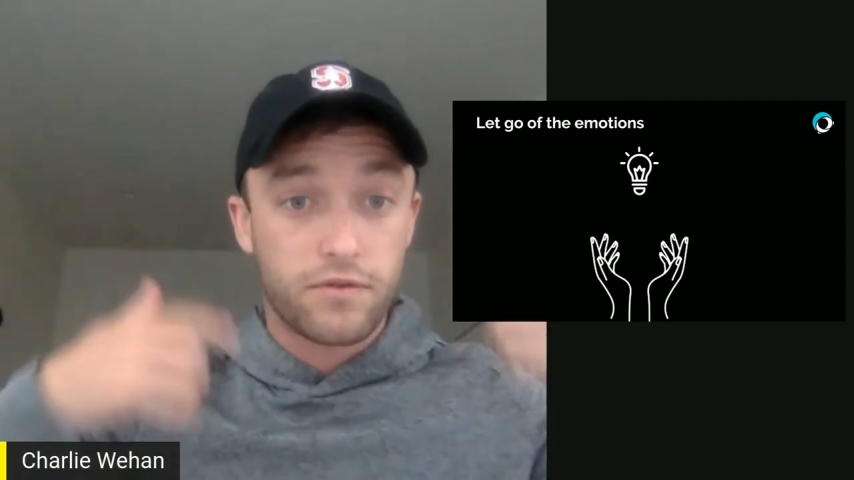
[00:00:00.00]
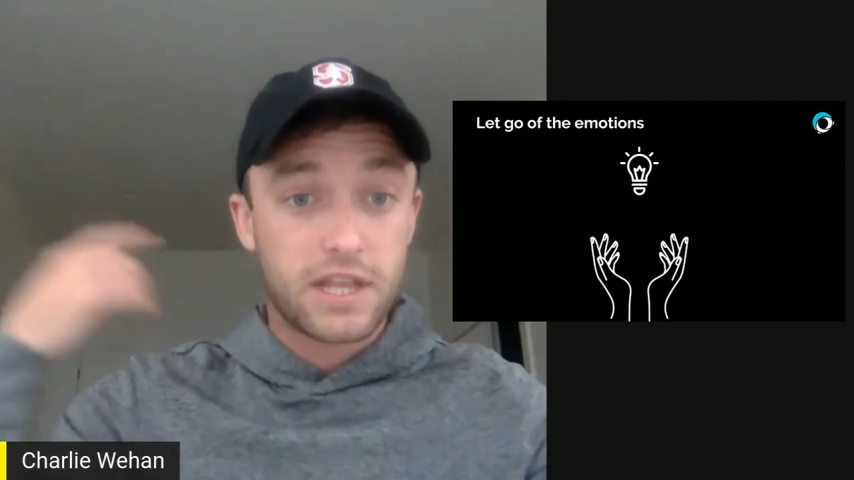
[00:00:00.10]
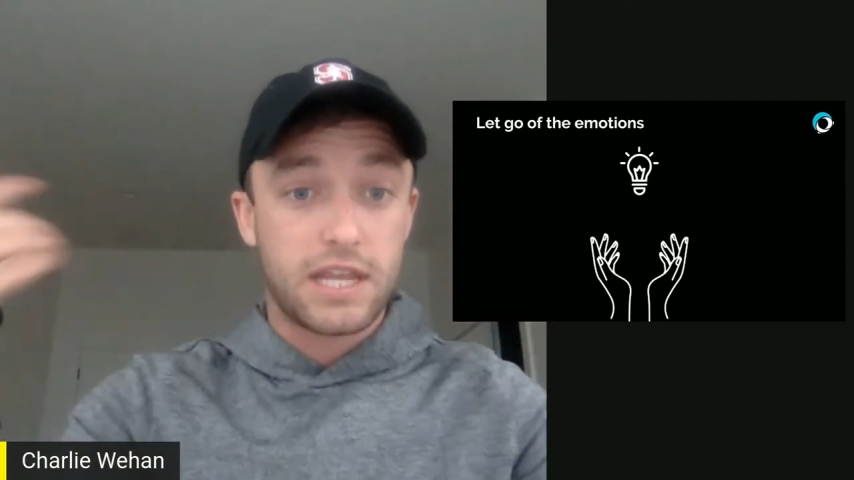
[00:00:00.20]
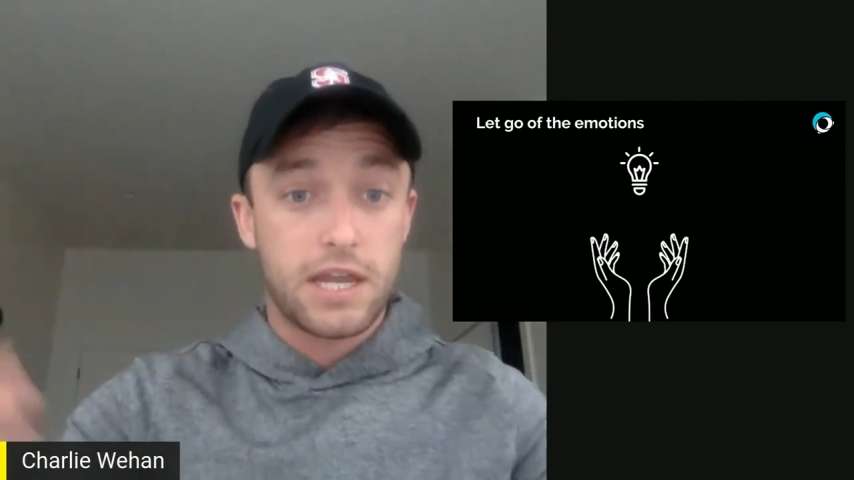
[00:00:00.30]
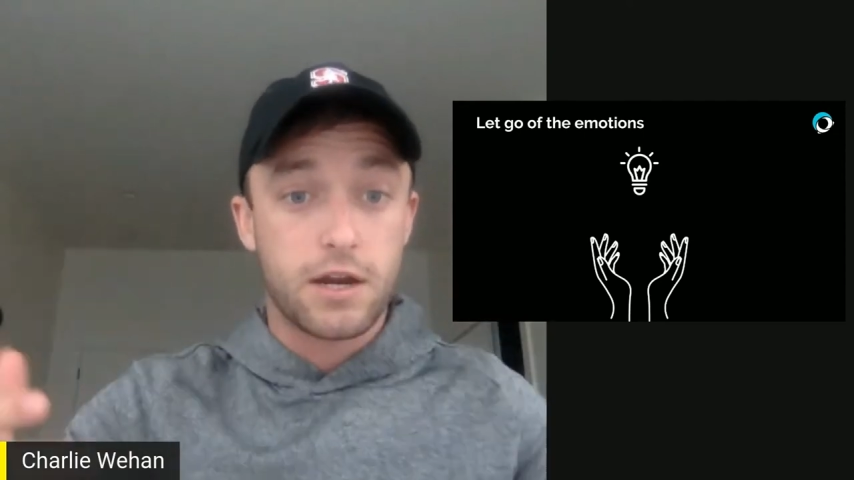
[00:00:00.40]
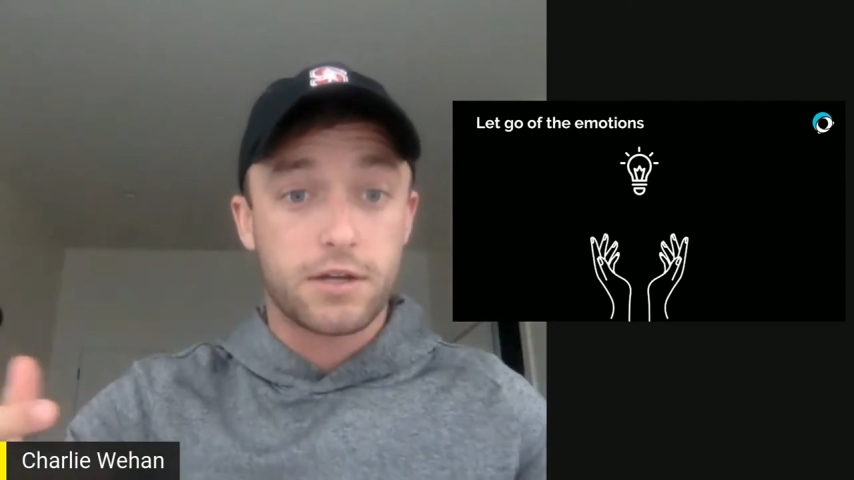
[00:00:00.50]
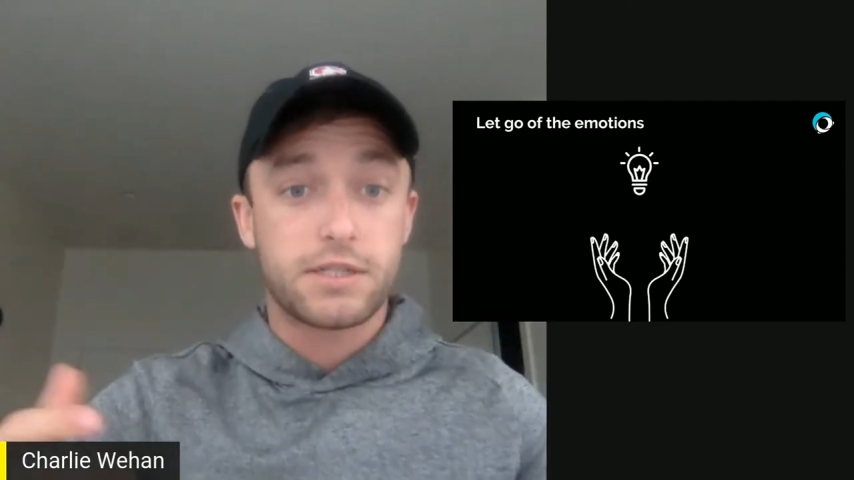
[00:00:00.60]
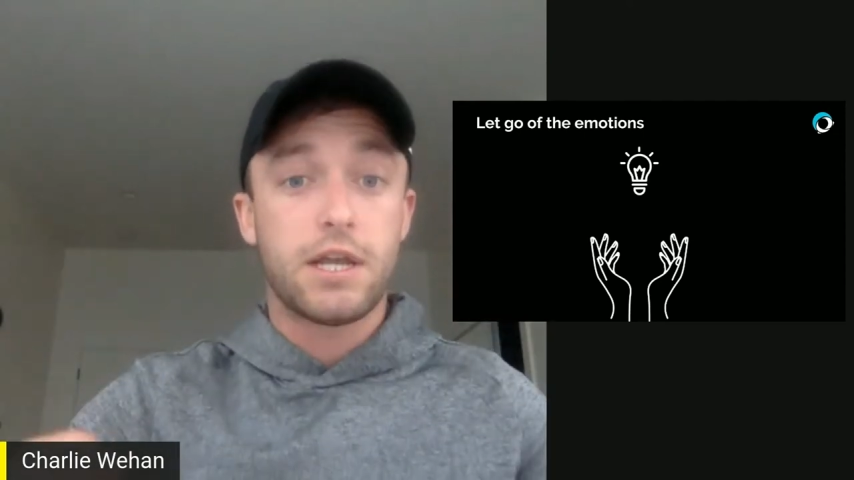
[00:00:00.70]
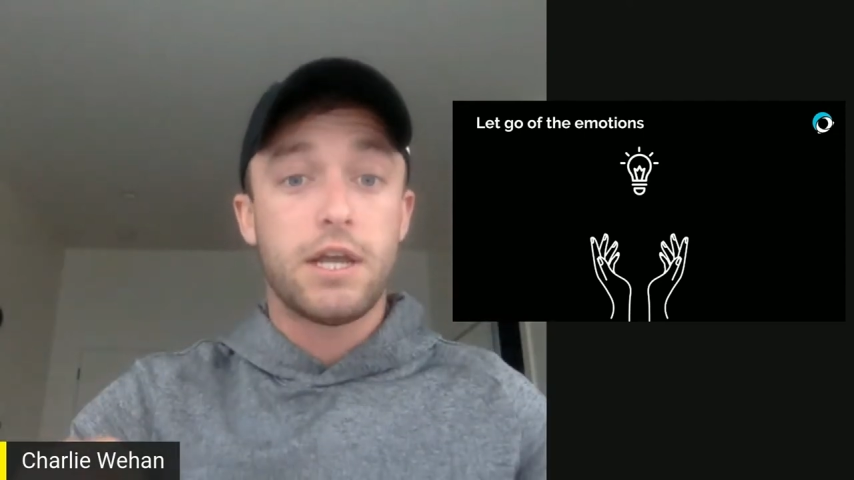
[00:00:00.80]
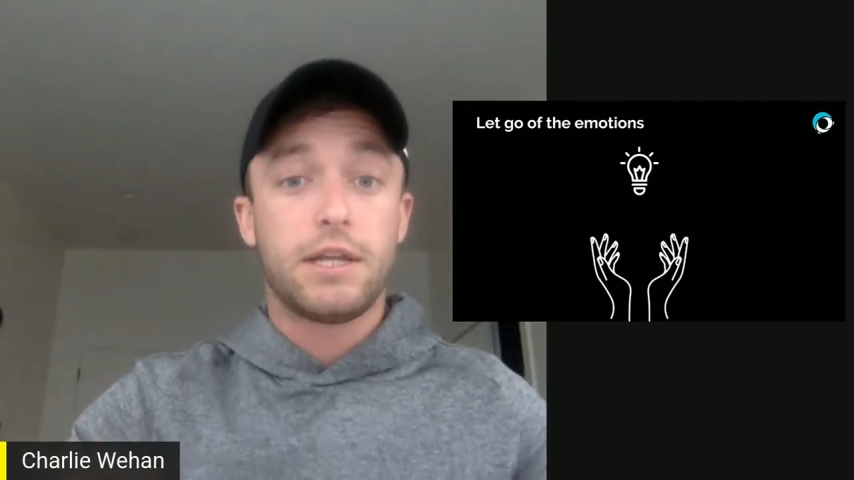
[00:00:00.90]
over the
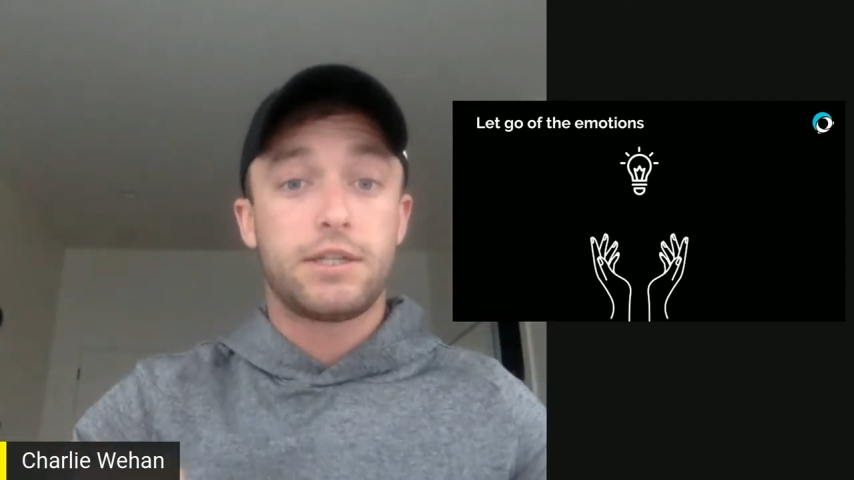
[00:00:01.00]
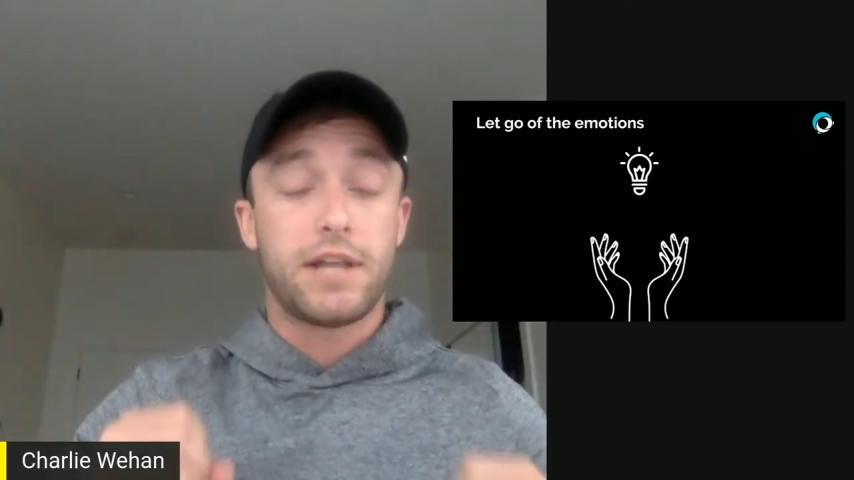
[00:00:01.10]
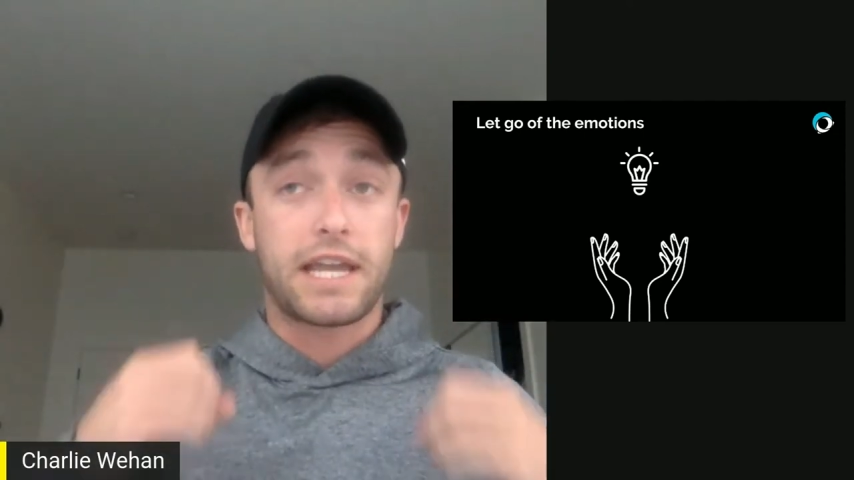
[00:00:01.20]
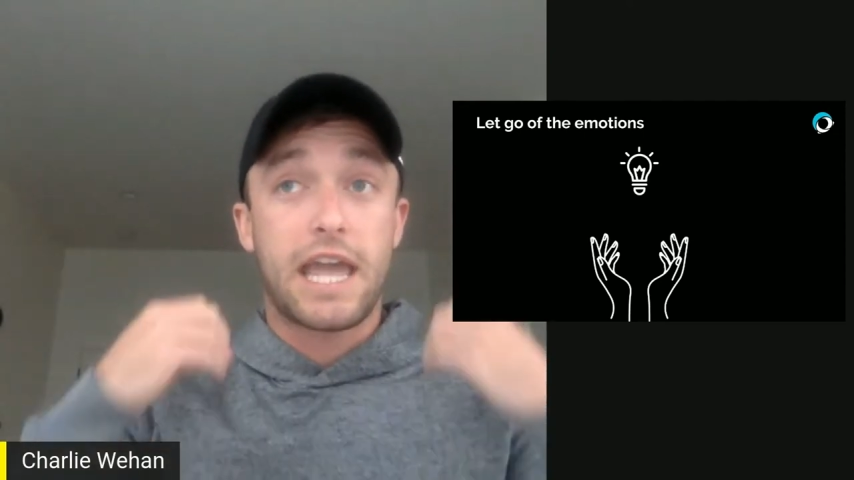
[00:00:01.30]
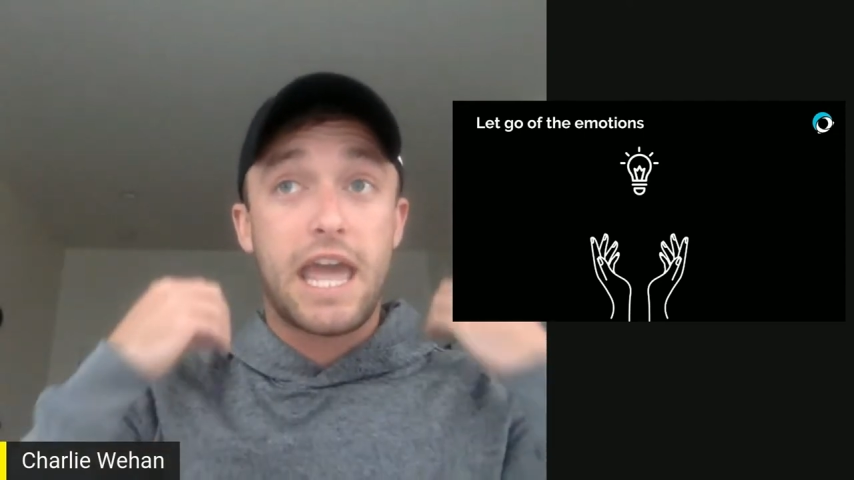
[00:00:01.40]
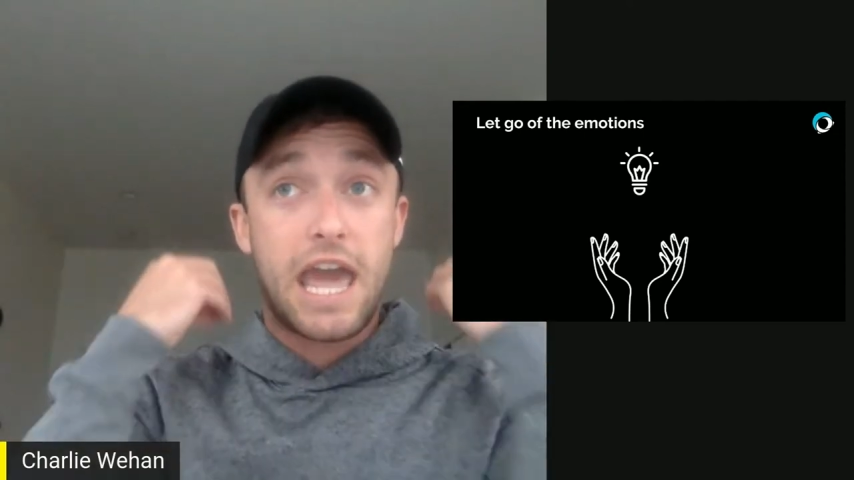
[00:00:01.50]
years to like,